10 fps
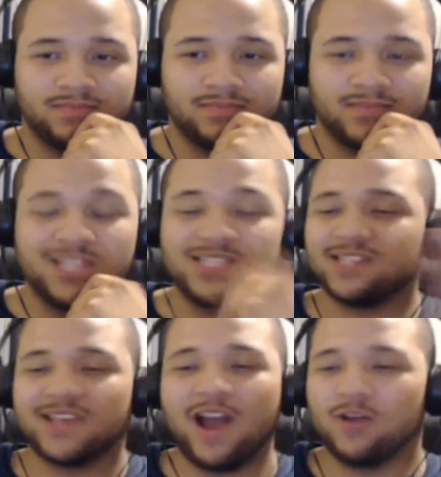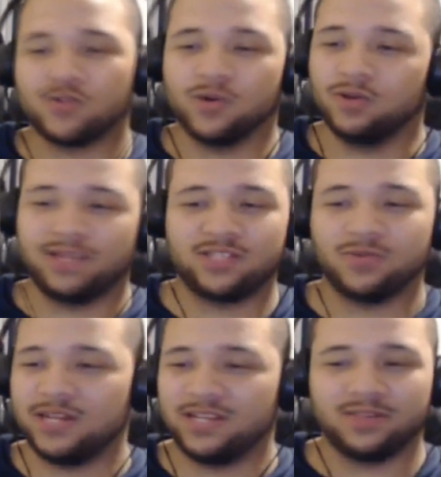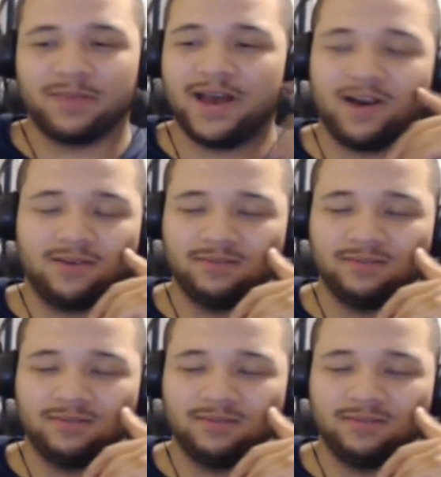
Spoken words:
He's a scoundrel. That's what he's about.